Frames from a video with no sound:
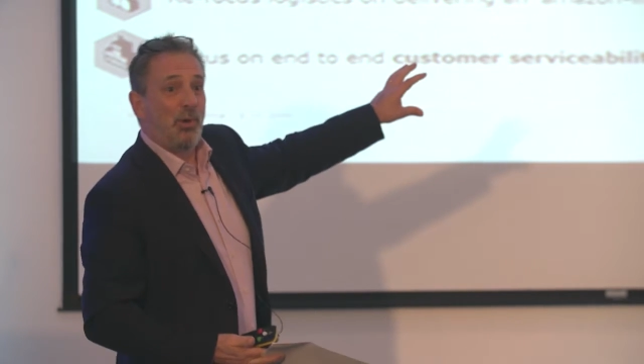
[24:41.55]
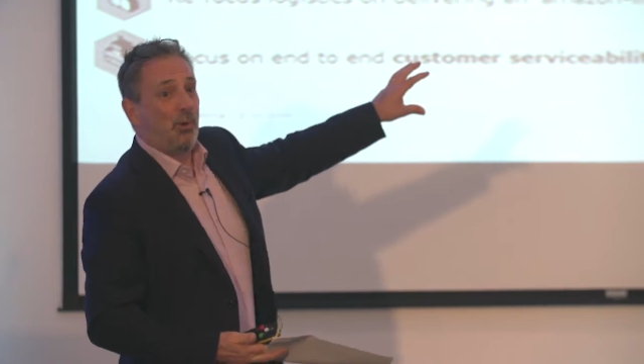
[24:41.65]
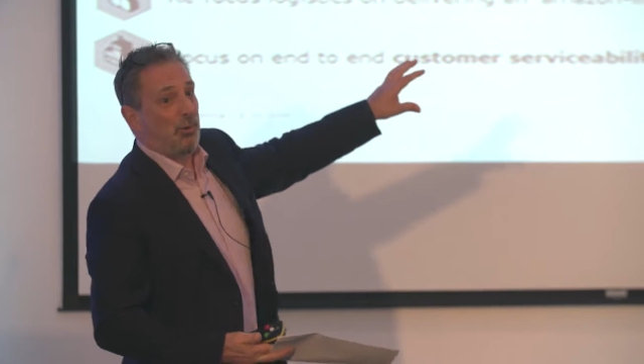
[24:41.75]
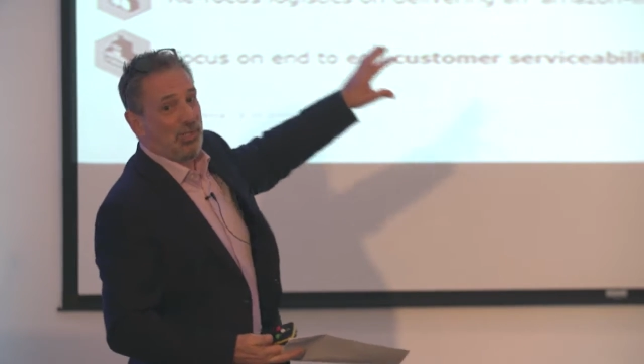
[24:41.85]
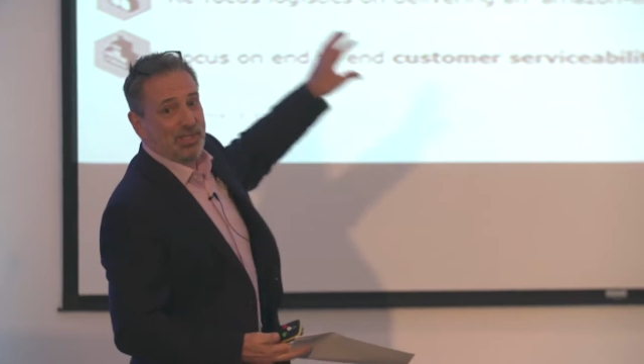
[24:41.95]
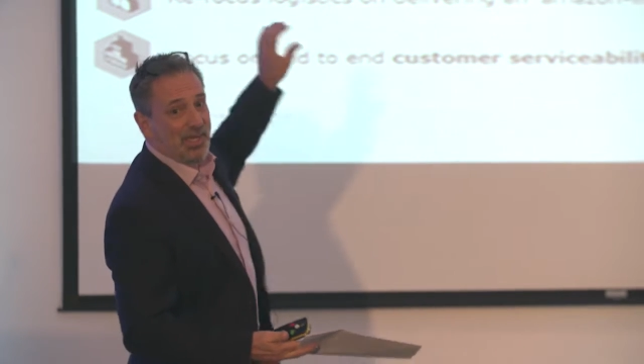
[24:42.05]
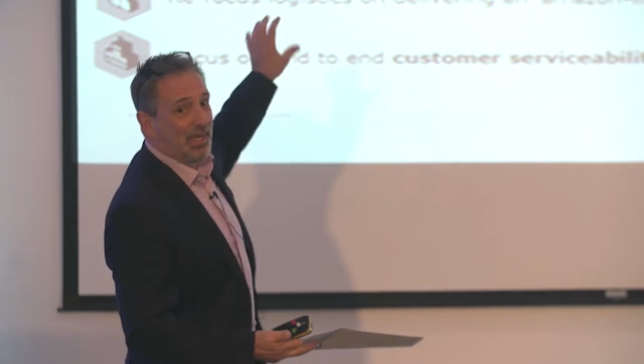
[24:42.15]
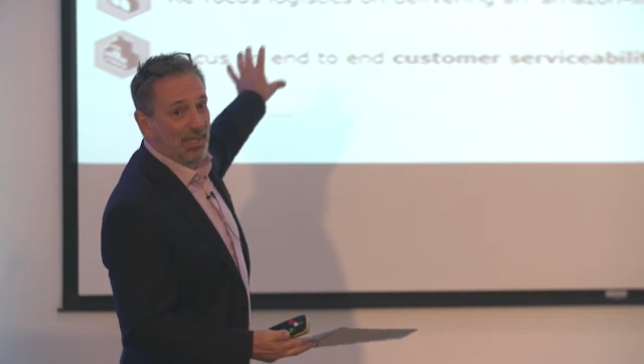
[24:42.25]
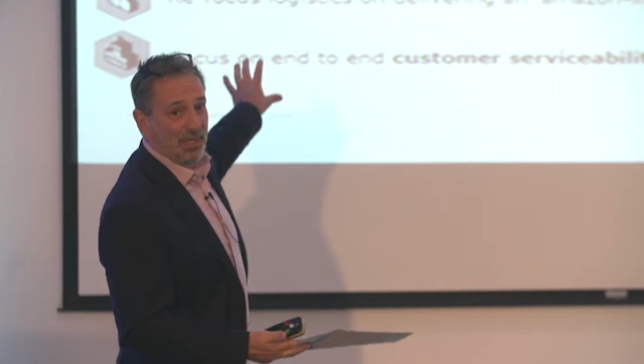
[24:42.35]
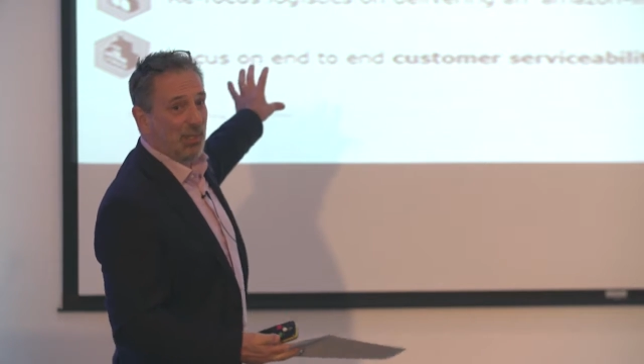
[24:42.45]
or it's in
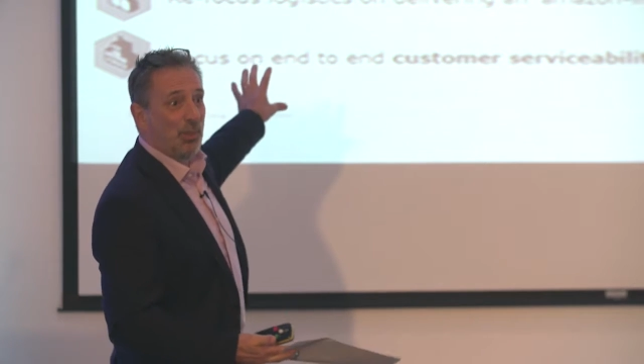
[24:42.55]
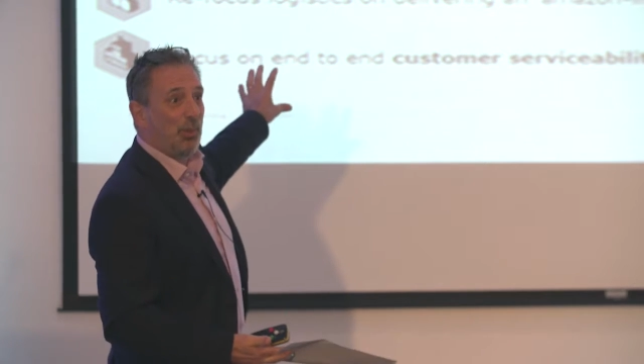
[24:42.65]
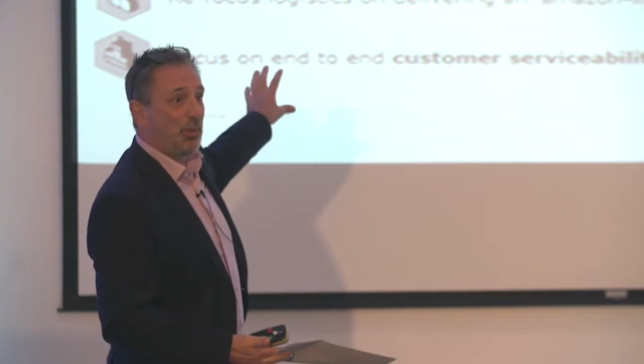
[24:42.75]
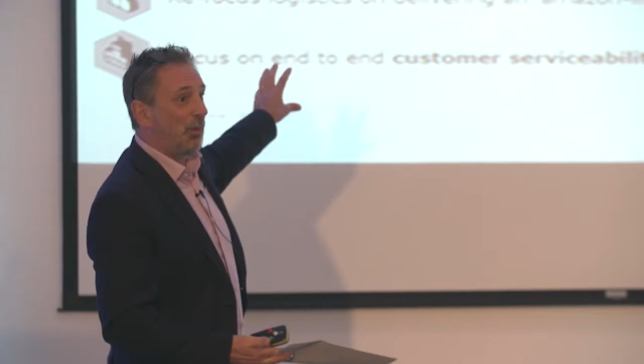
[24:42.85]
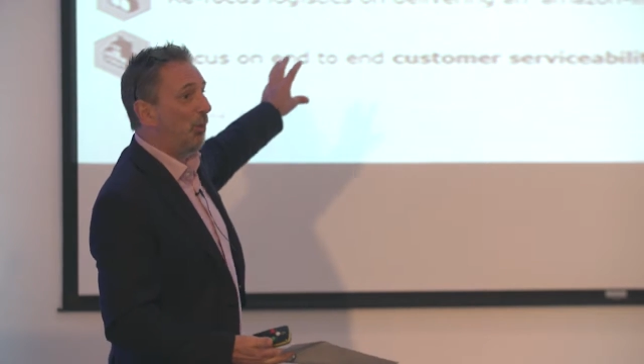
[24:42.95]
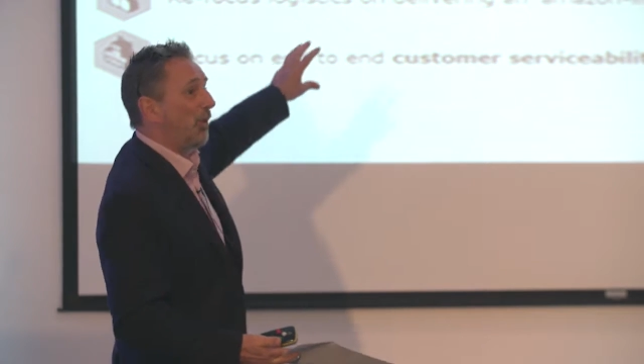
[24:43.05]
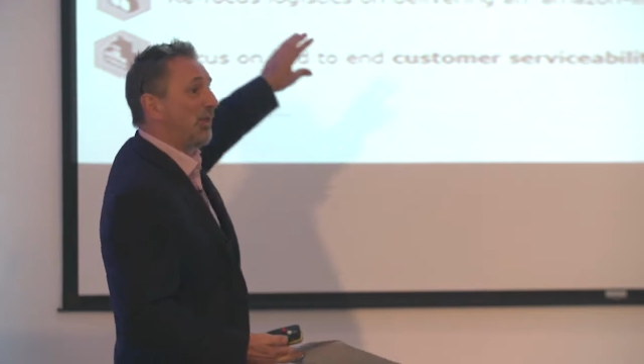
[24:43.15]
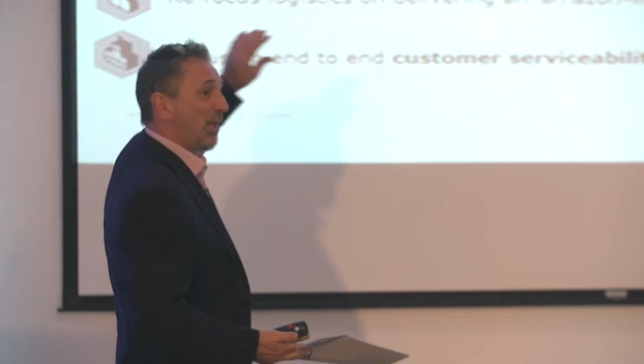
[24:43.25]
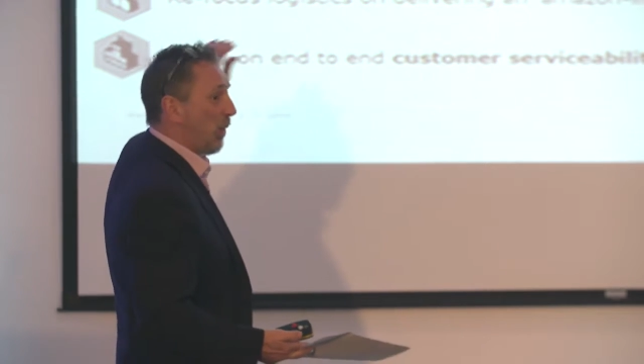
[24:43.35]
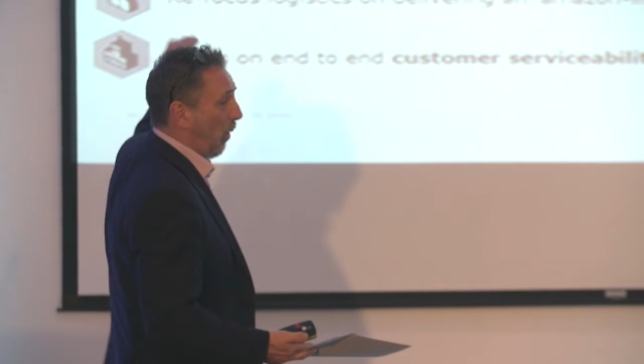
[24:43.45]
taking the order, or it's
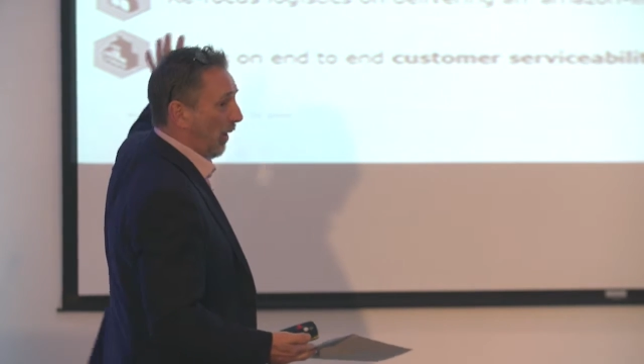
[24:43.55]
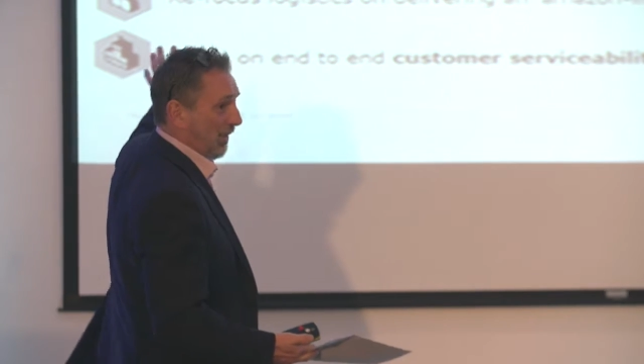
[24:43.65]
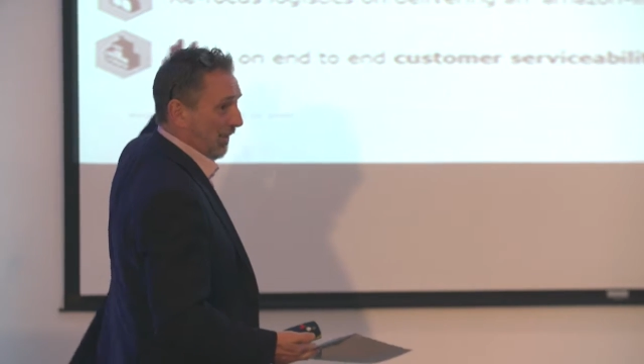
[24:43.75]
in quality.